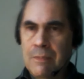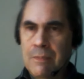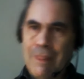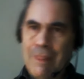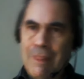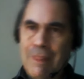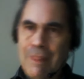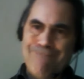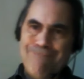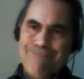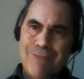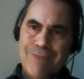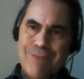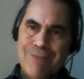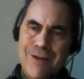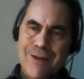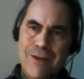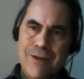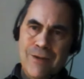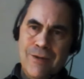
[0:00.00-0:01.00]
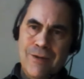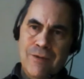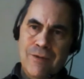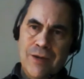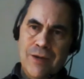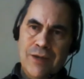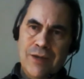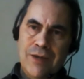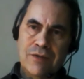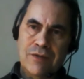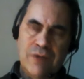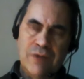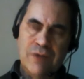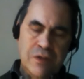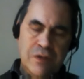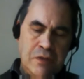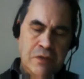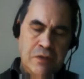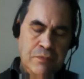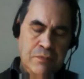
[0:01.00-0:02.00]
Yep. Then it's very
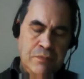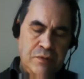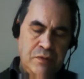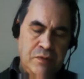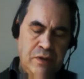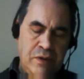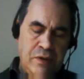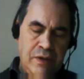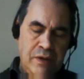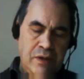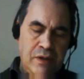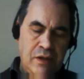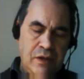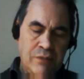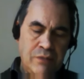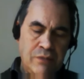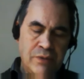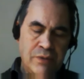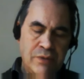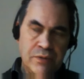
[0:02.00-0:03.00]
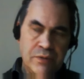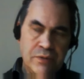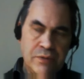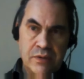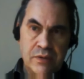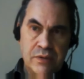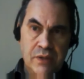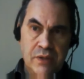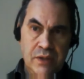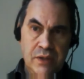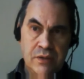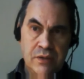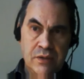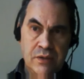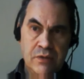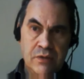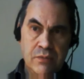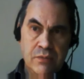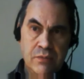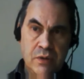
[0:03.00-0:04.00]
simple to delineate a process. It's
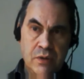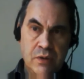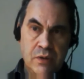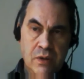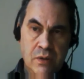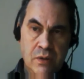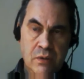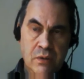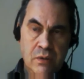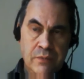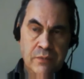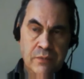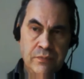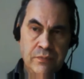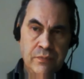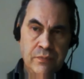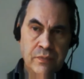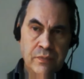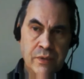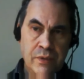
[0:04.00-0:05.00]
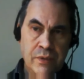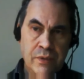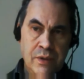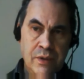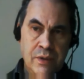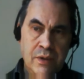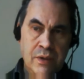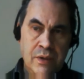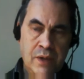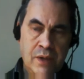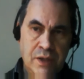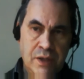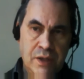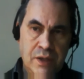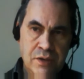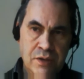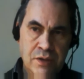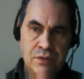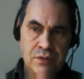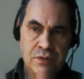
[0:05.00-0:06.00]
from
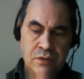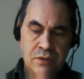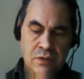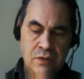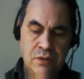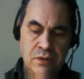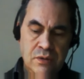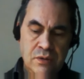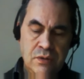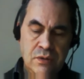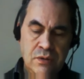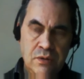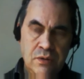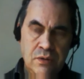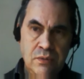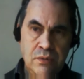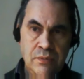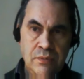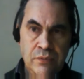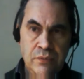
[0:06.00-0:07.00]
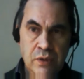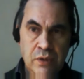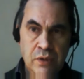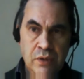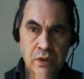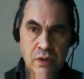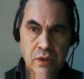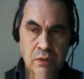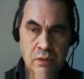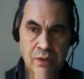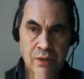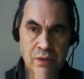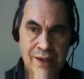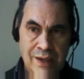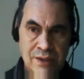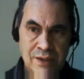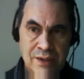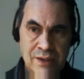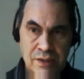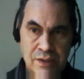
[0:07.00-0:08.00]
co-exist to
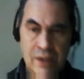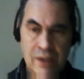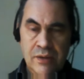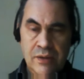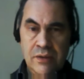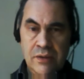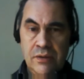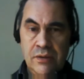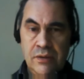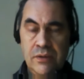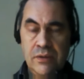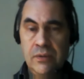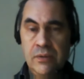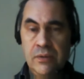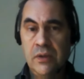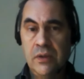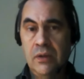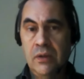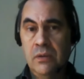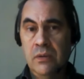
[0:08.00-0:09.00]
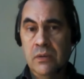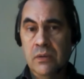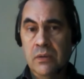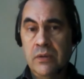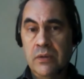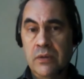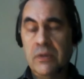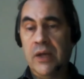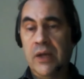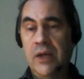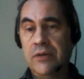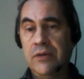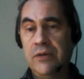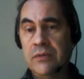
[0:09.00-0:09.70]
co-extend to co-create.